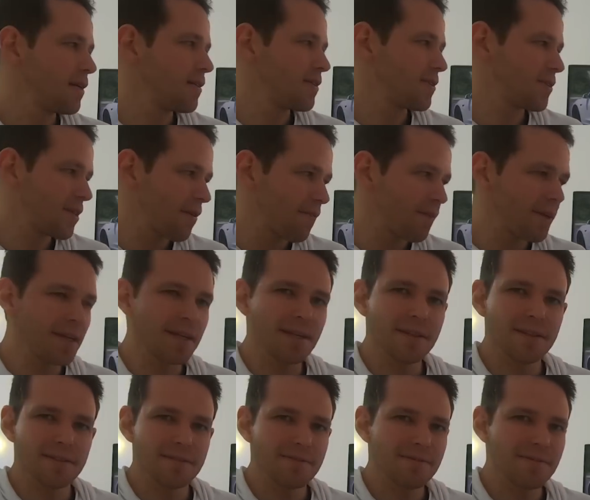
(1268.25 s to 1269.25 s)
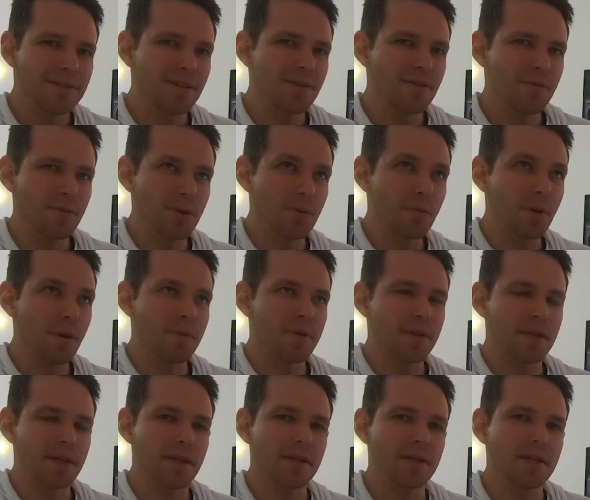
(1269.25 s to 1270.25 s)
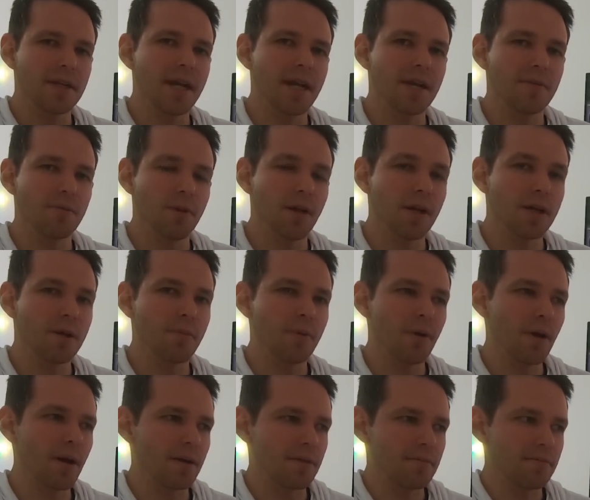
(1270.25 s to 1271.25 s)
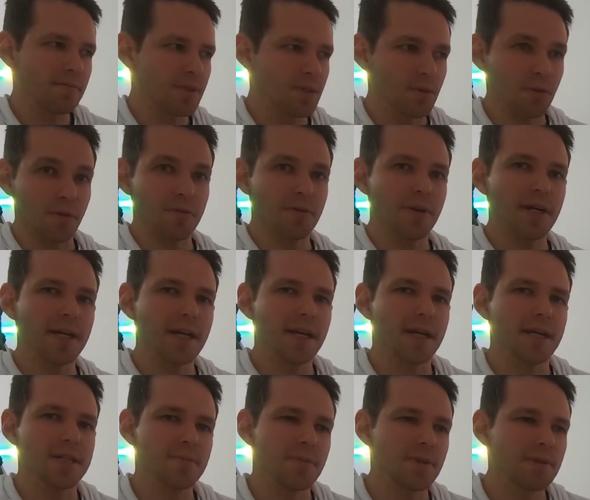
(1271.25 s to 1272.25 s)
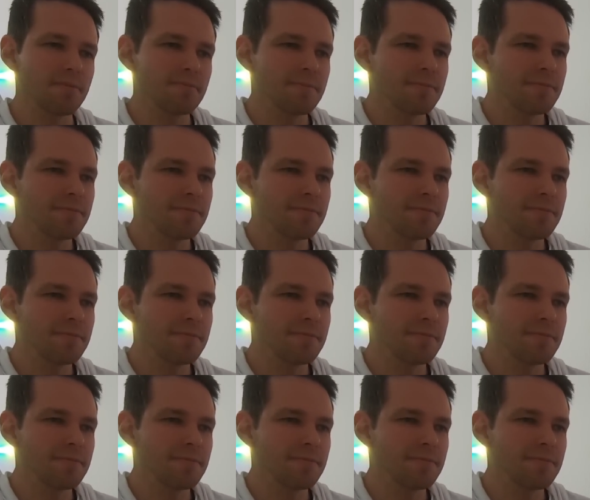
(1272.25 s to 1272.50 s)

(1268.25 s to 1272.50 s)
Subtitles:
70, you might be thinking in your head, well, I can buy 2 or 3 cars, but